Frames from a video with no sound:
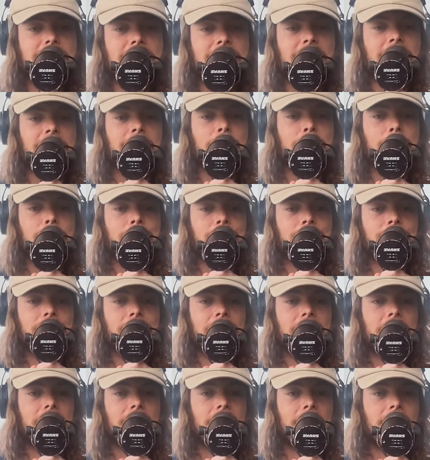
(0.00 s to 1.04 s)
time,
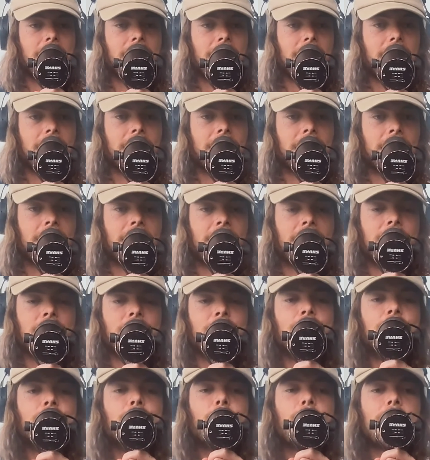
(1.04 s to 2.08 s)
and I
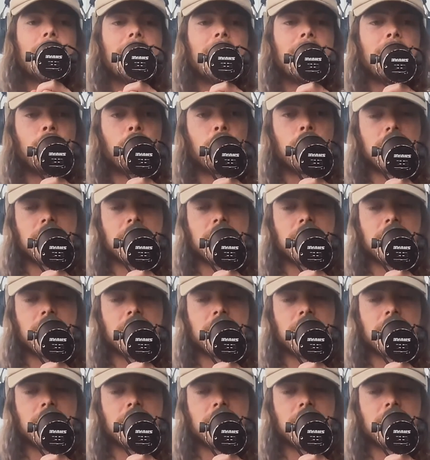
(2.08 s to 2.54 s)
knew where I